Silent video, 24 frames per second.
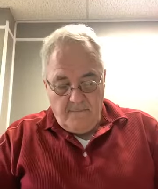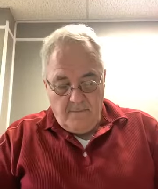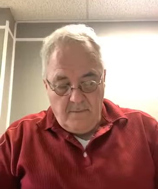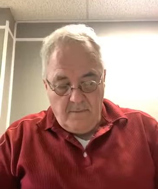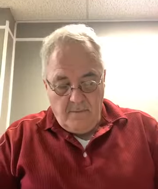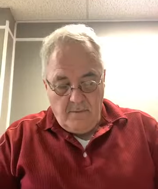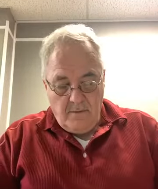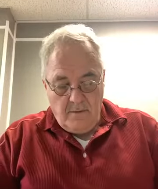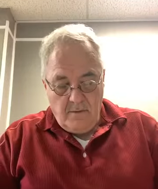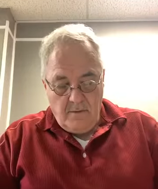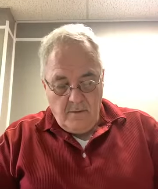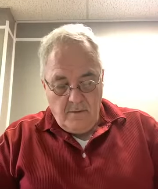
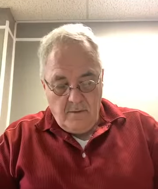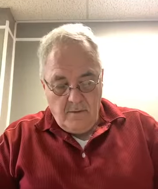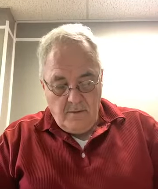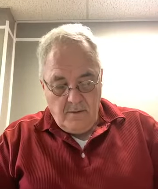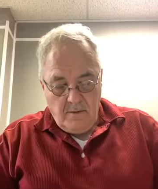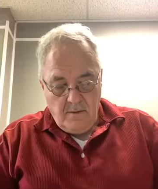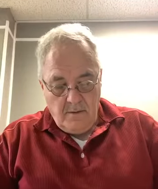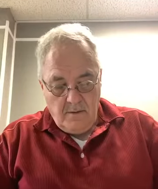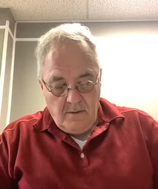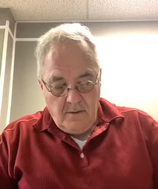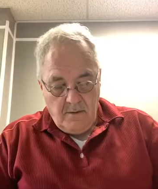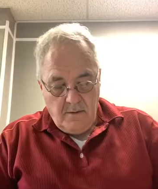
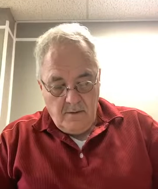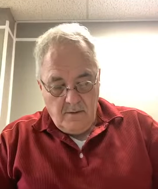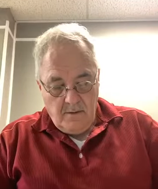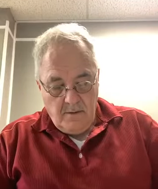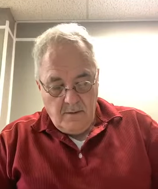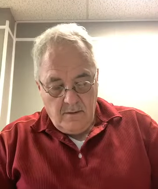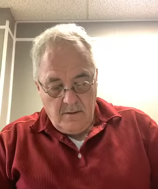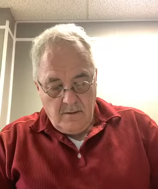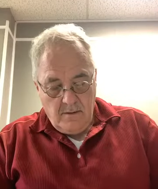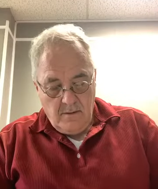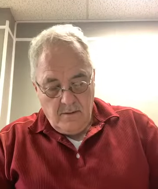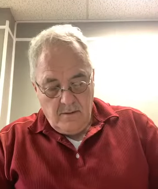
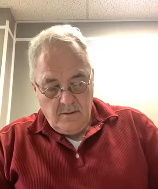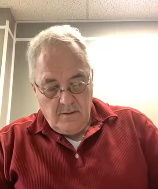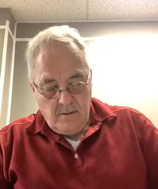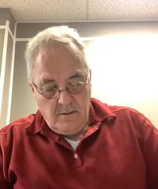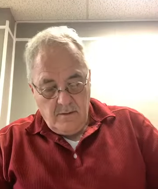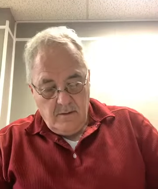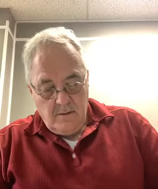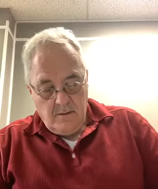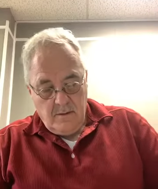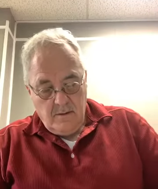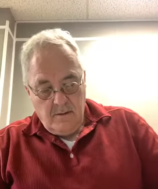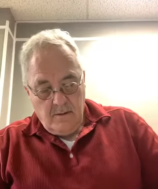
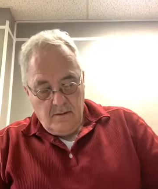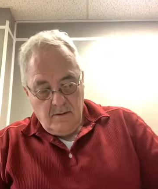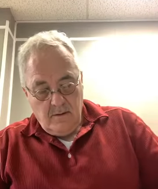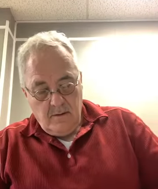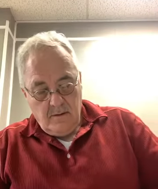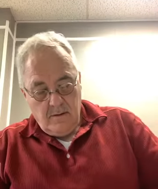[no speech]